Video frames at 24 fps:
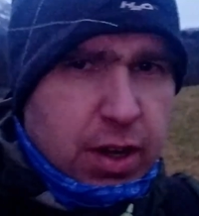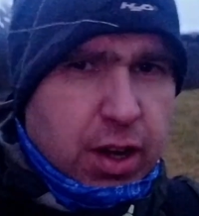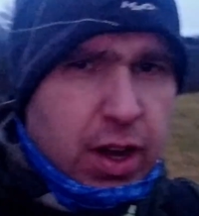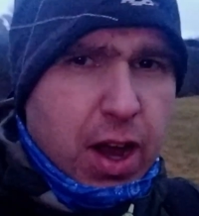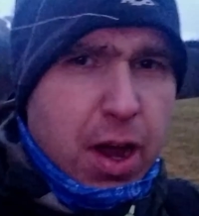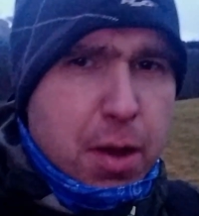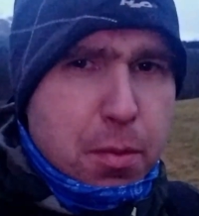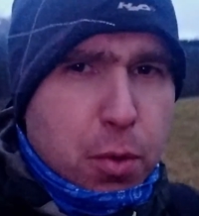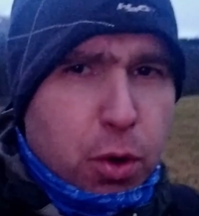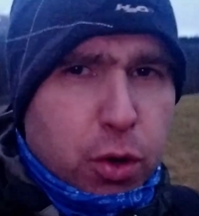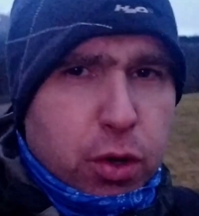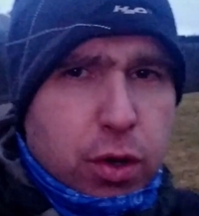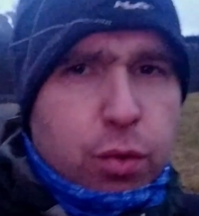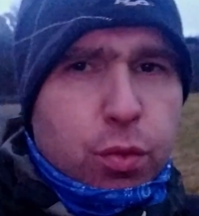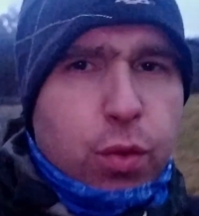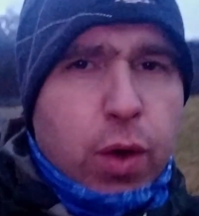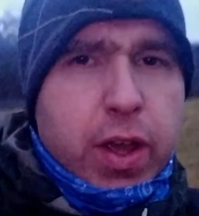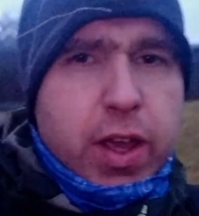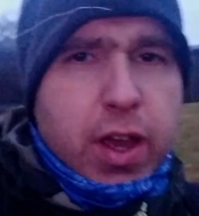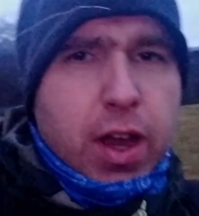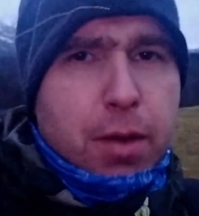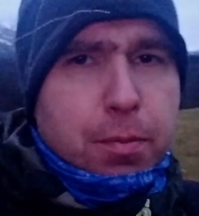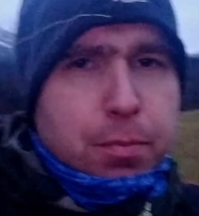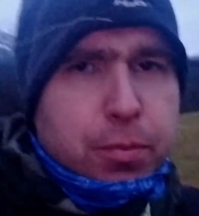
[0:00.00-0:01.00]
I'm on the
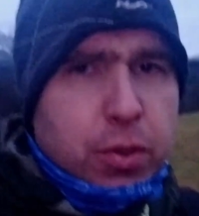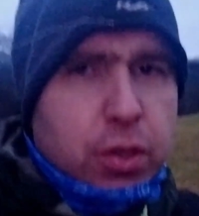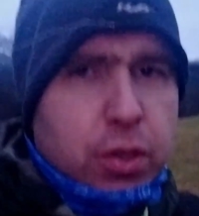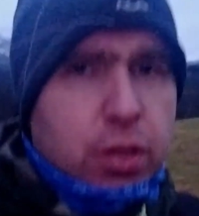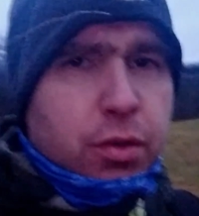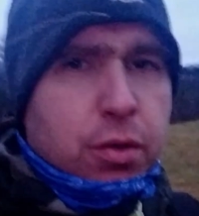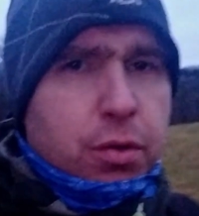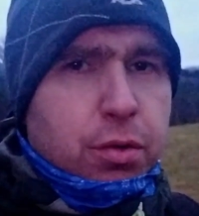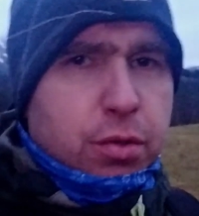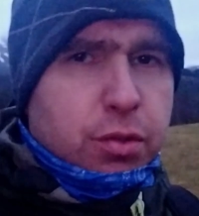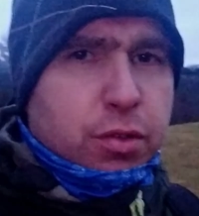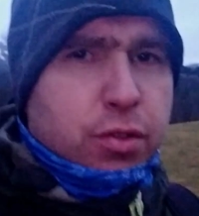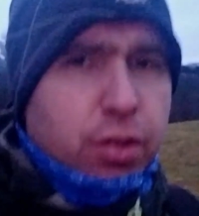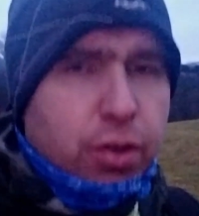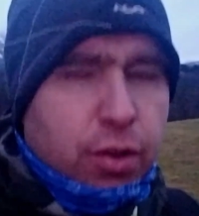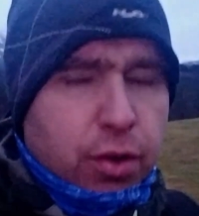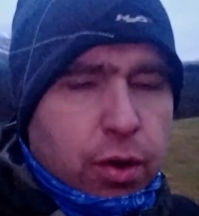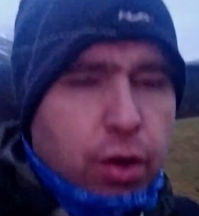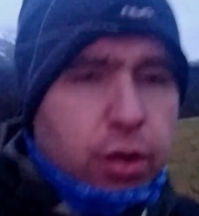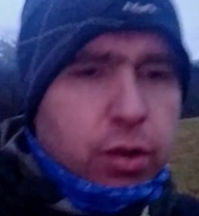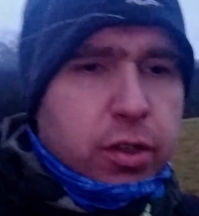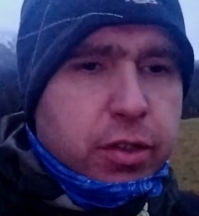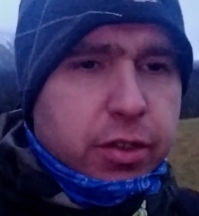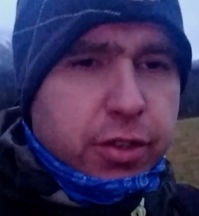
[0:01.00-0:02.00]
way up to
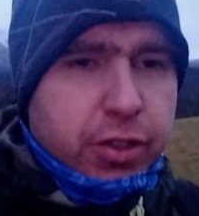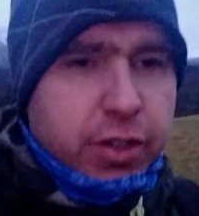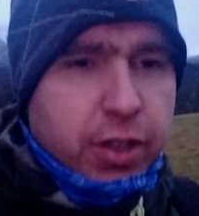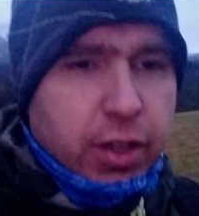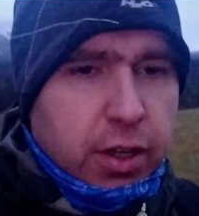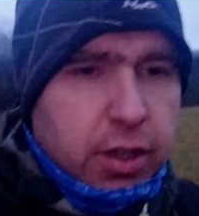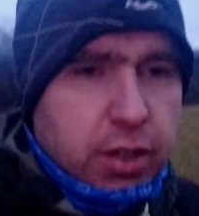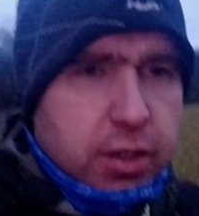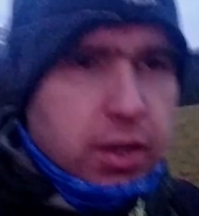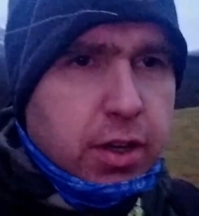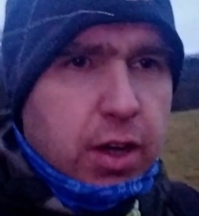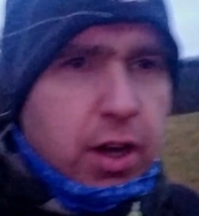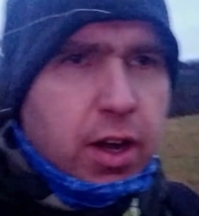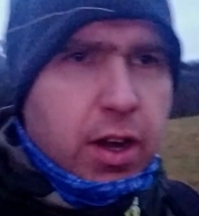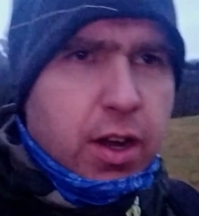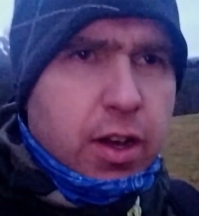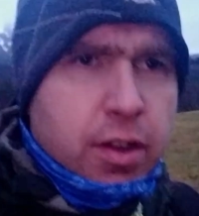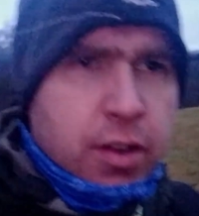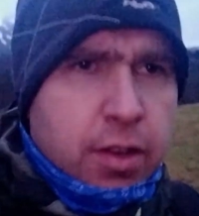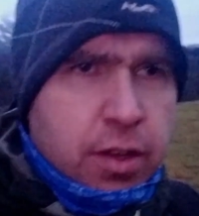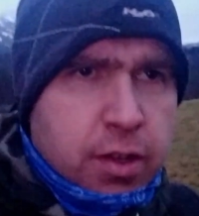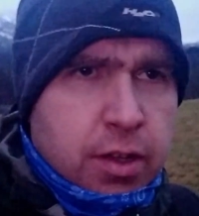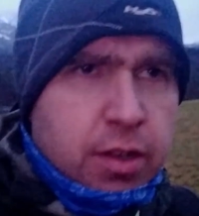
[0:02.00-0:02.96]
Trollkyrkja.